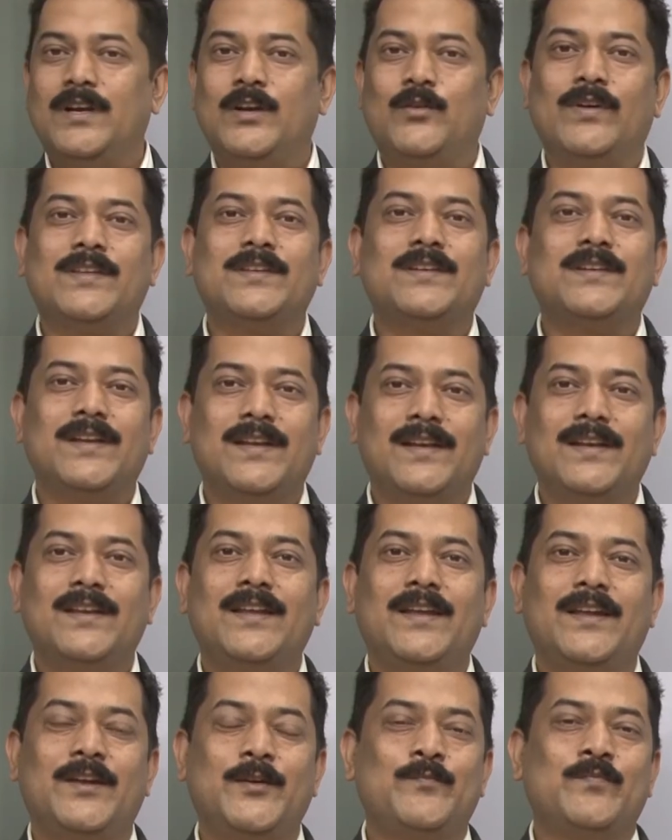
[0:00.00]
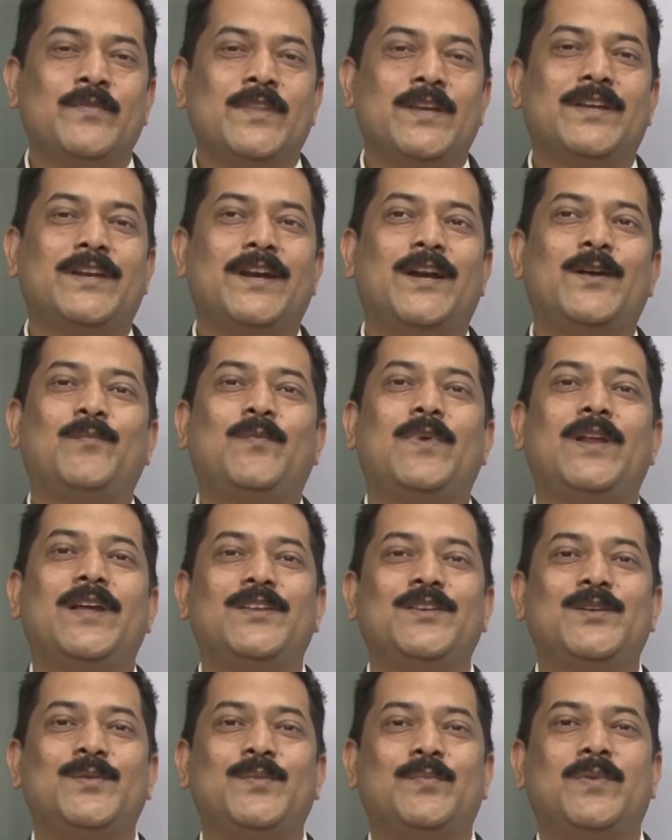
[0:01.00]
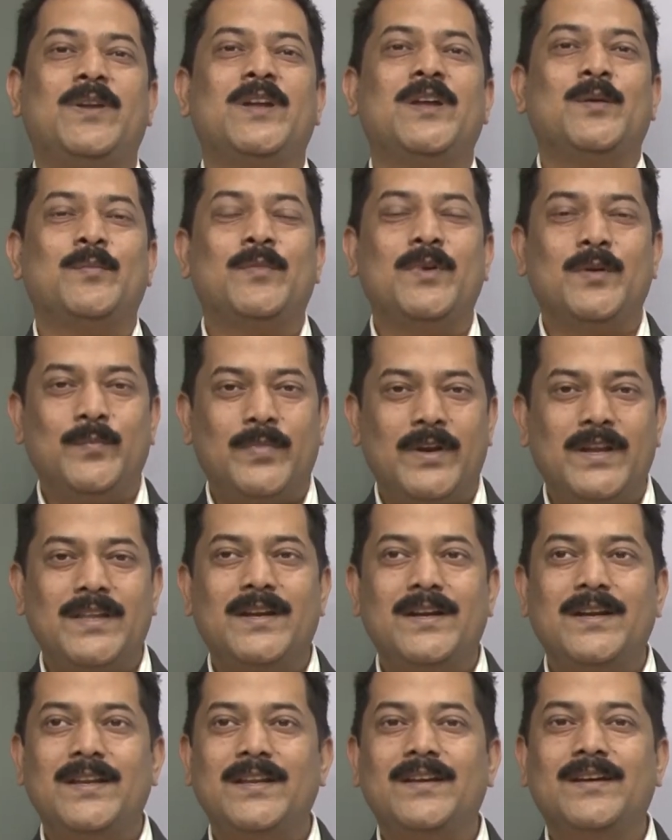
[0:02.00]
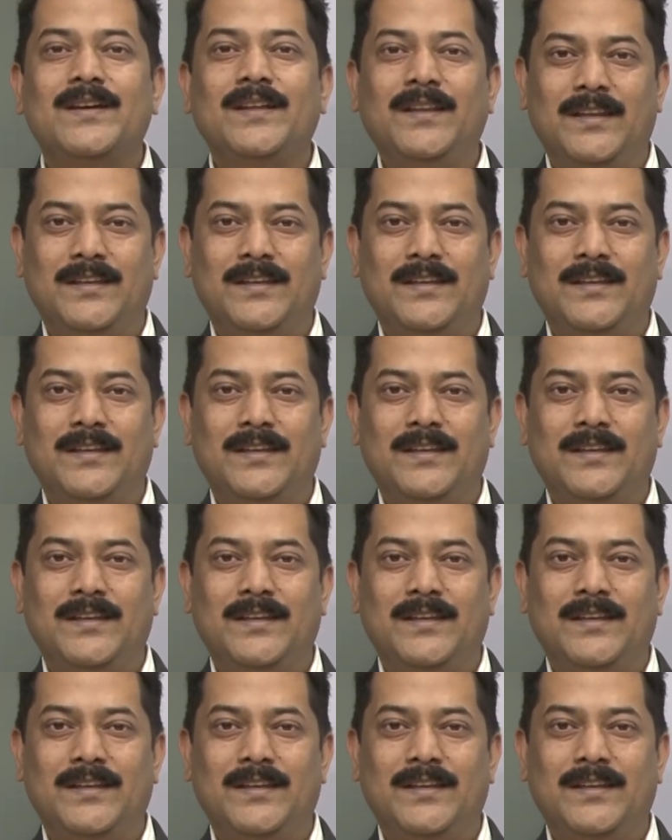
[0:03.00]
it was really a great pleasure being present here.